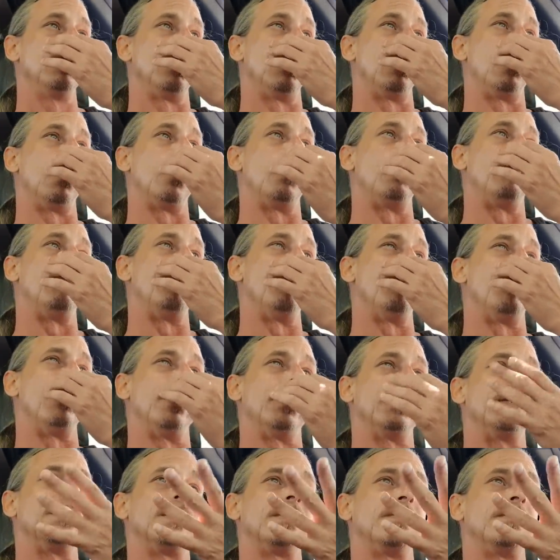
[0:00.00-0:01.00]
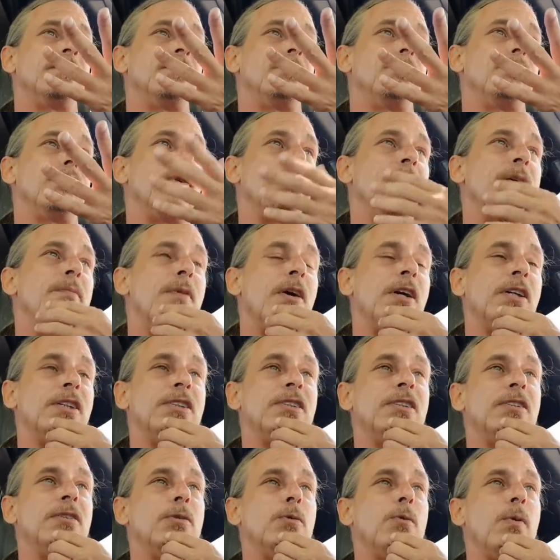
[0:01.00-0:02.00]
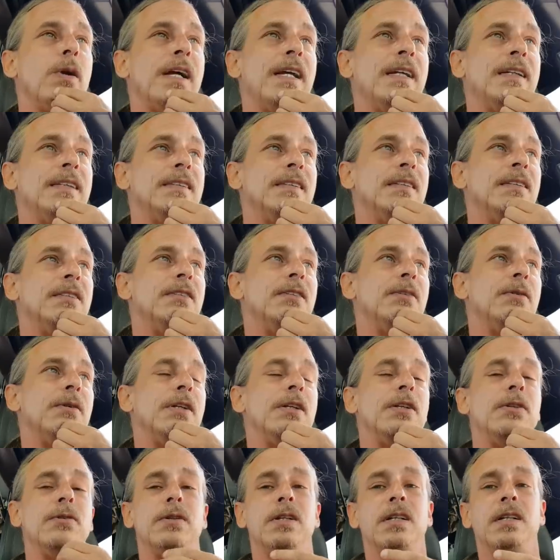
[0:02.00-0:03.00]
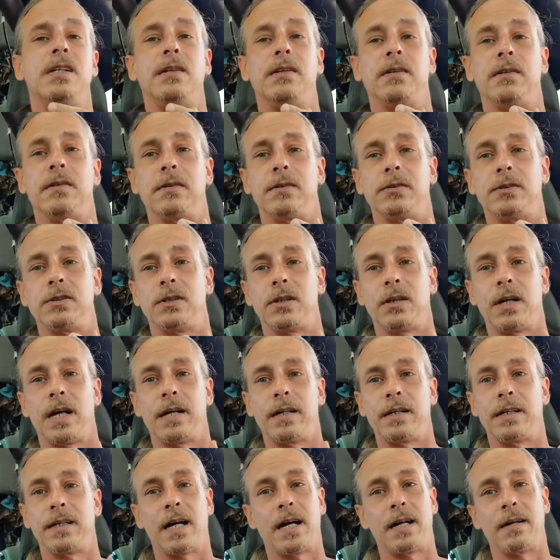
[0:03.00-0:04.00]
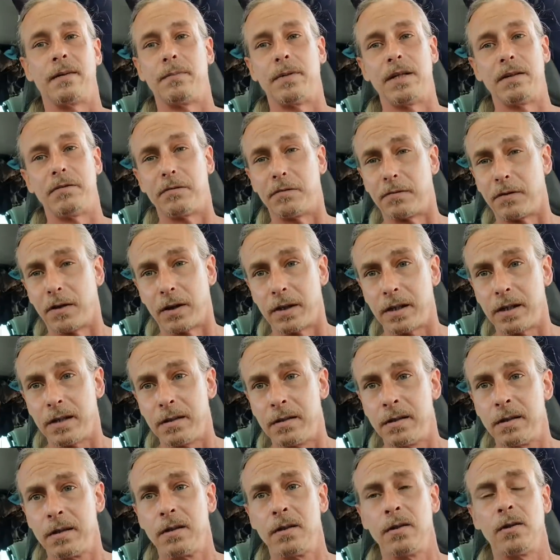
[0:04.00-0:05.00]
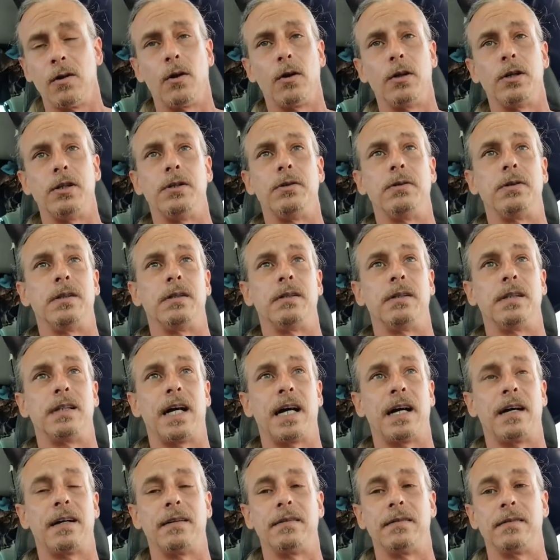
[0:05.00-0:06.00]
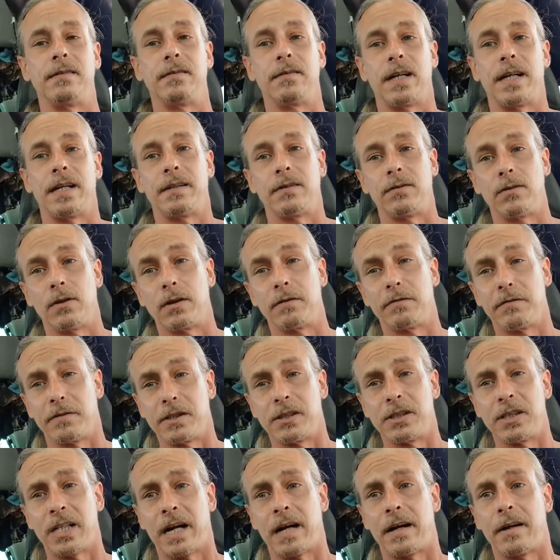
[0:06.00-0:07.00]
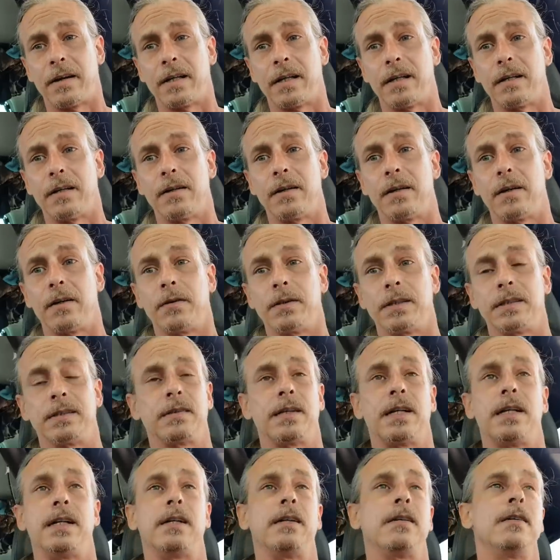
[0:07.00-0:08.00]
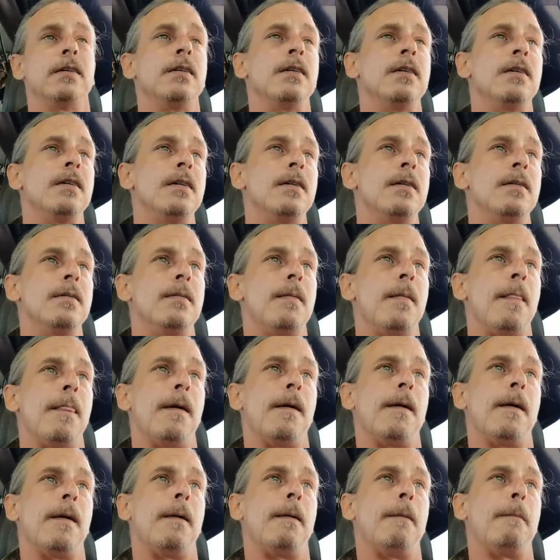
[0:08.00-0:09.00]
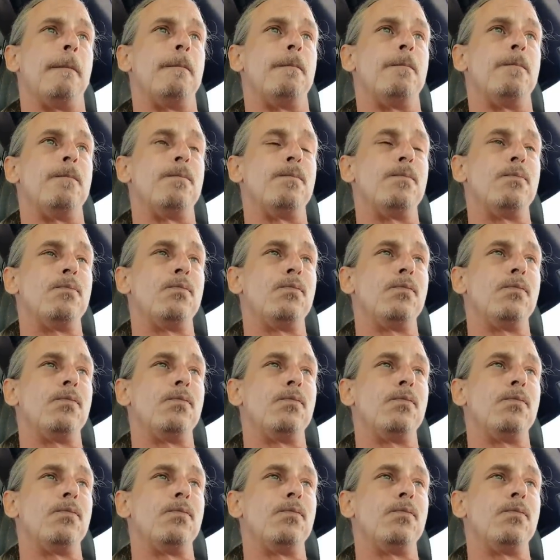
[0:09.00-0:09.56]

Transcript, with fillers: um, there's pretty much two ways to do it you can either try to kind of be funny or you can kind of like look for charity you know it's like um,